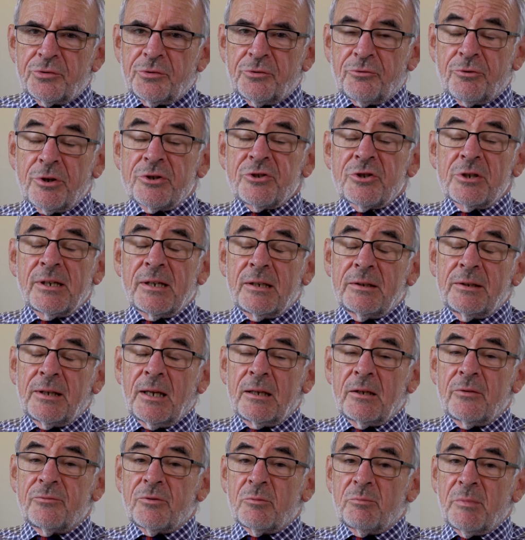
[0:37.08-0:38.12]
was originally
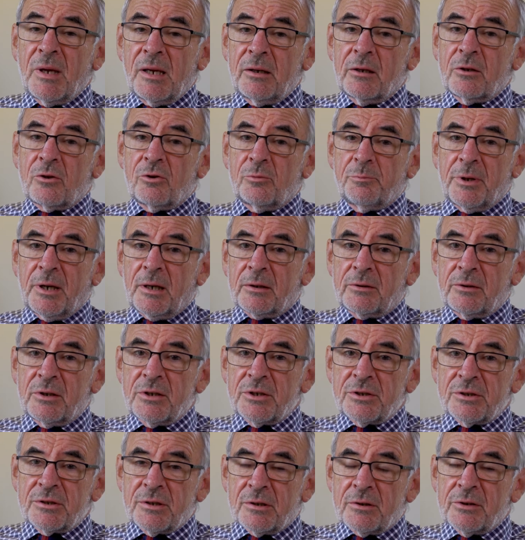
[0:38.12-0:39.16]
intended for medical
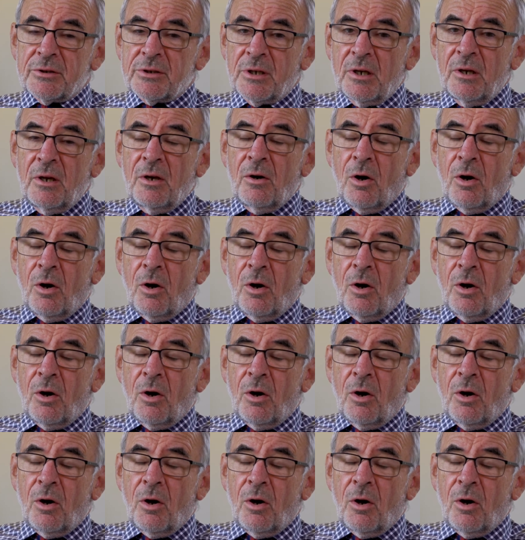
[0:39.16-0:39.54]
practitioners,